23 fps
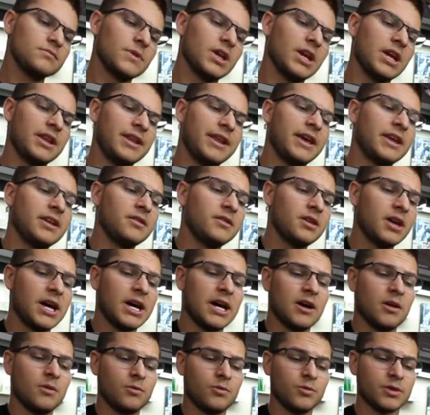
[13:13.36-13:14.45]
And then
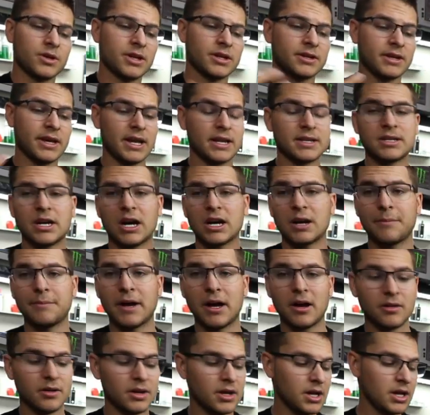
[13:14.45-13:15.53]
we'll kind of talk
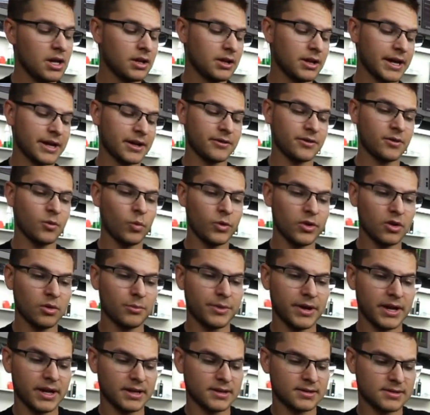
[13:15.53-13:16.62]
about like the
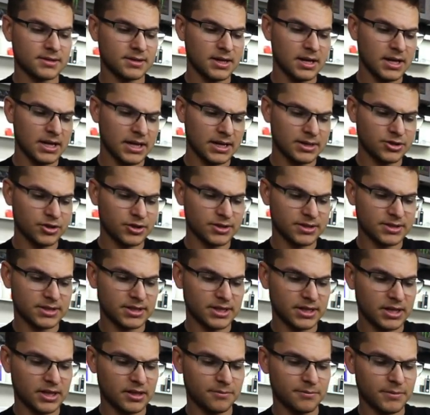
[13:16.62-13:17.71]
wheelbase. As you can
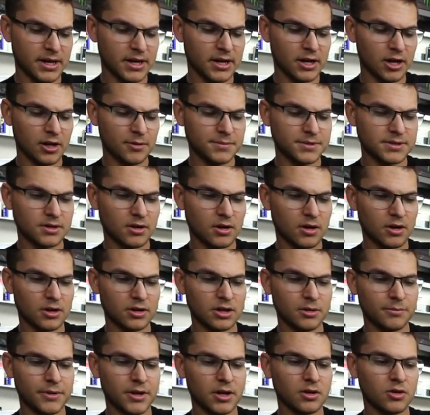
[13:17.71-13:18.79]
see, my hubs are in
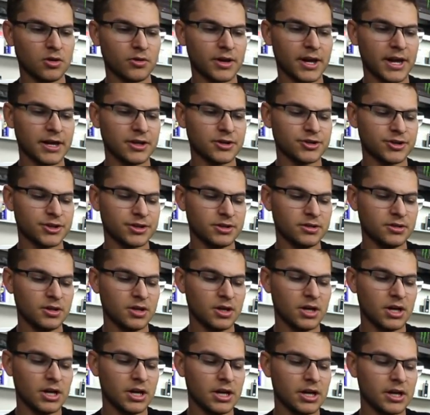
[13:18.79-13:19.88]
the middle location.
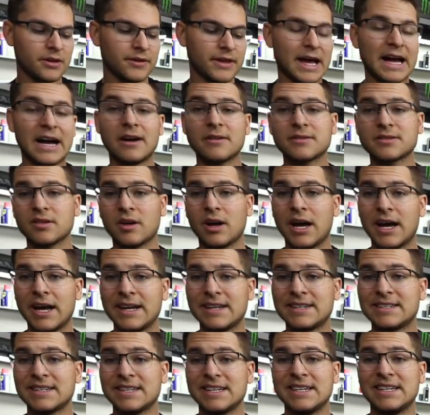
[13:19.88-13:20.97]
The axle
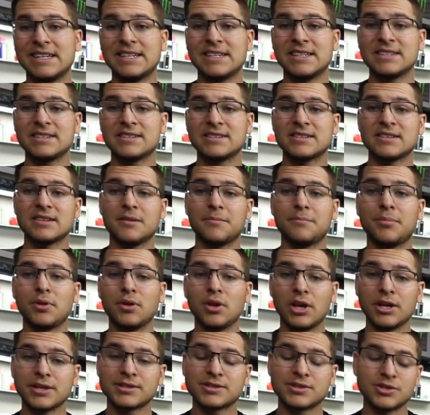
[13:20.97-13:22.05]
height is
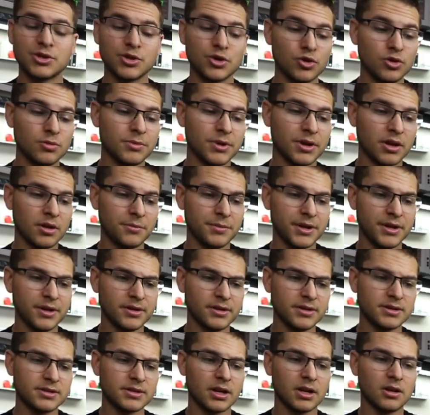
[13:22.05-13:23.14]
plus
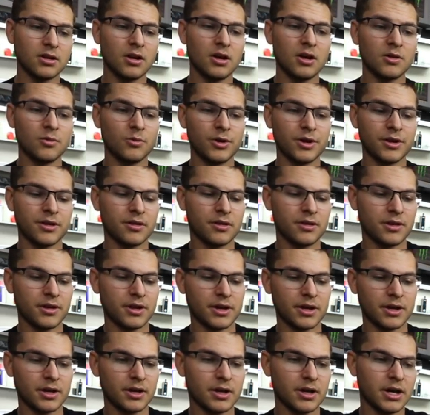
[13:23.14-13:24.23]
2mm, along with
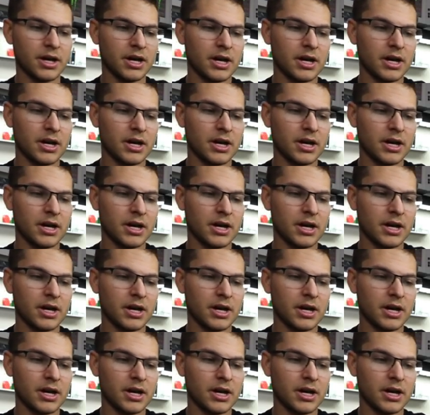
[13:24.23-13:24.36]
the